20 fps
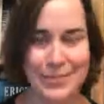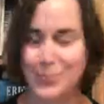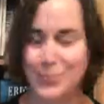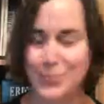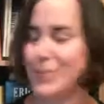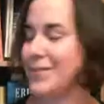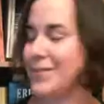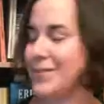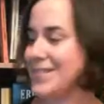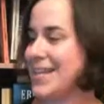
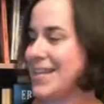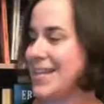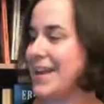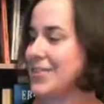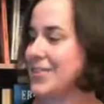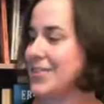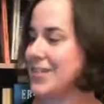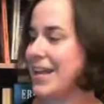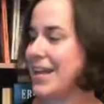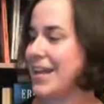authors
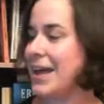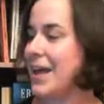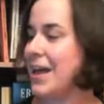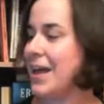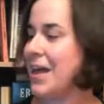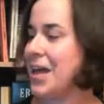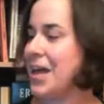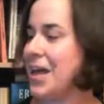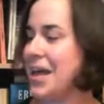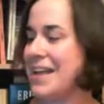actually.
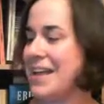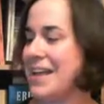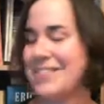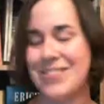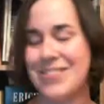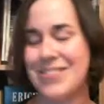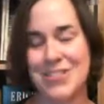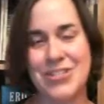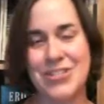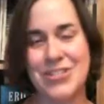It's
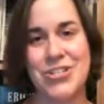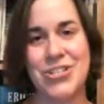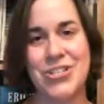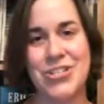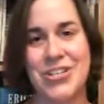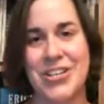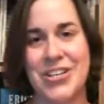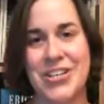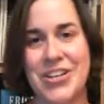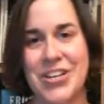such
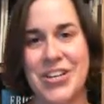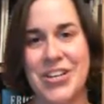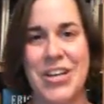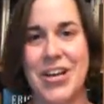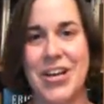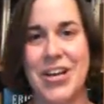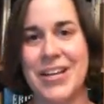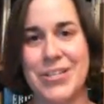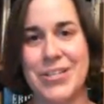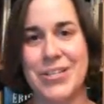a
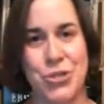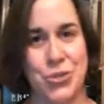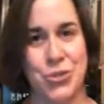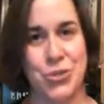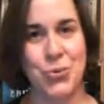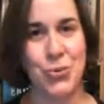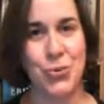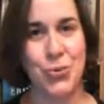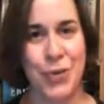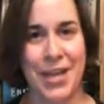nice
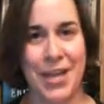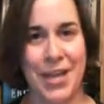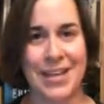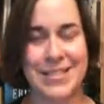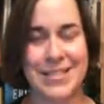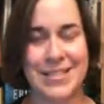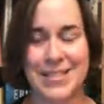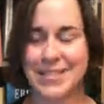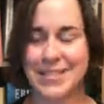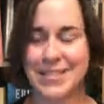story.
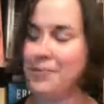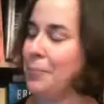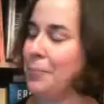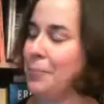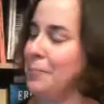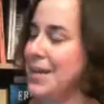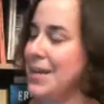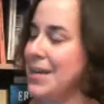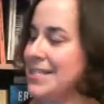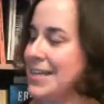It's
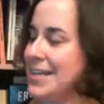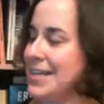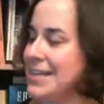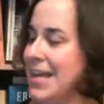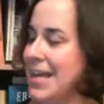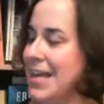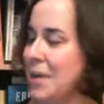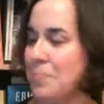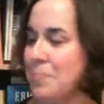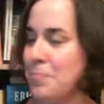
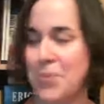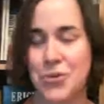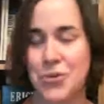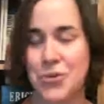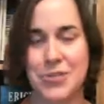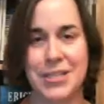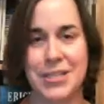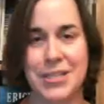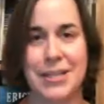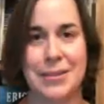basically a
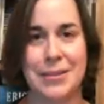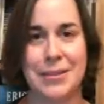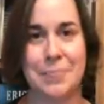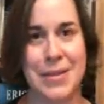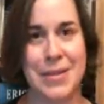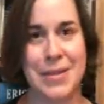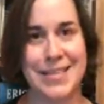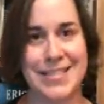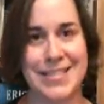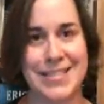Beauty and the
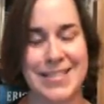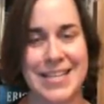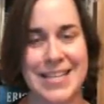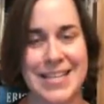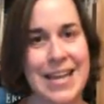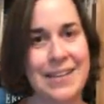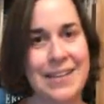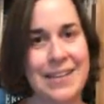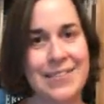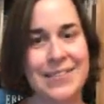Beast
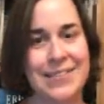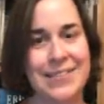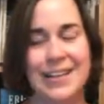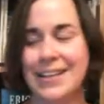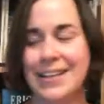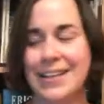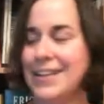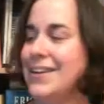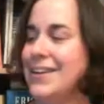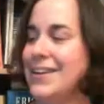tale,
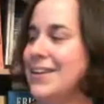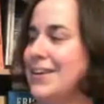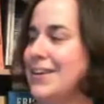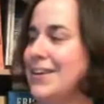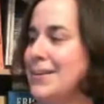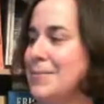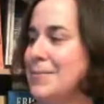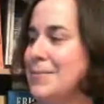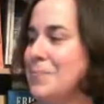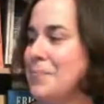
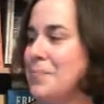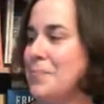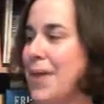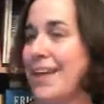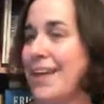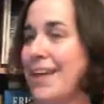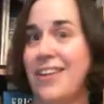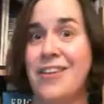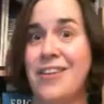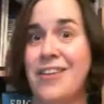and
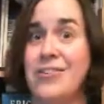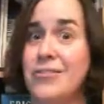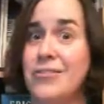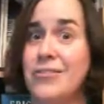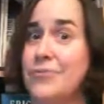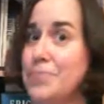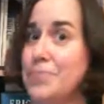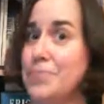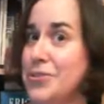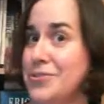I
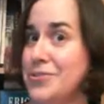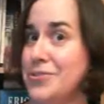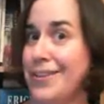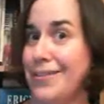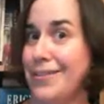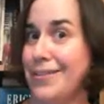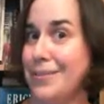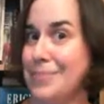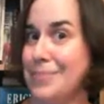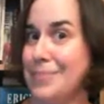love Beauty
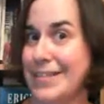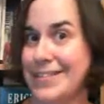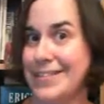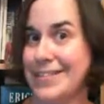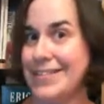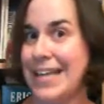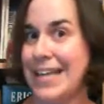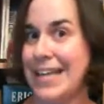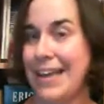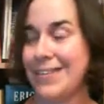and the Beast
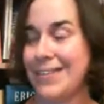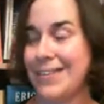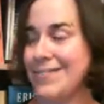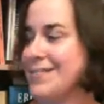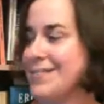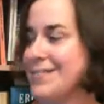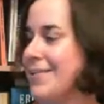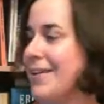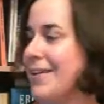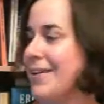
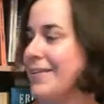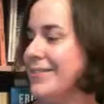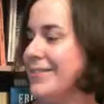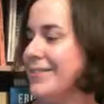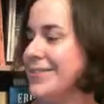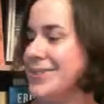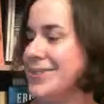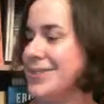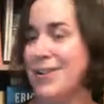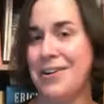tales,
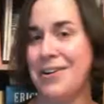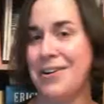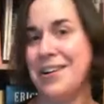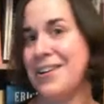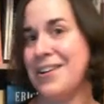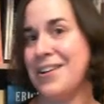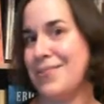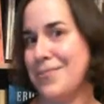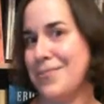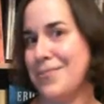and I
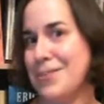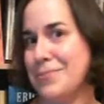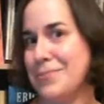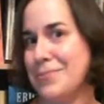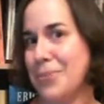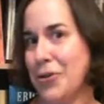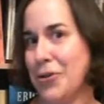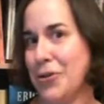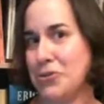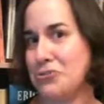love this
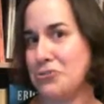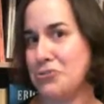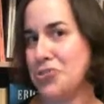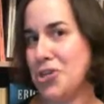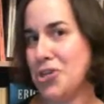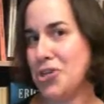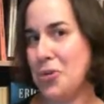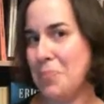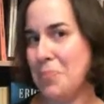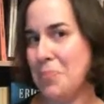book
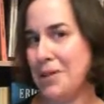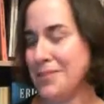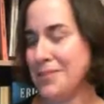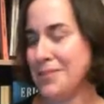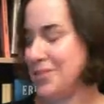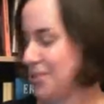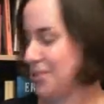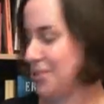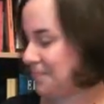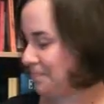so much.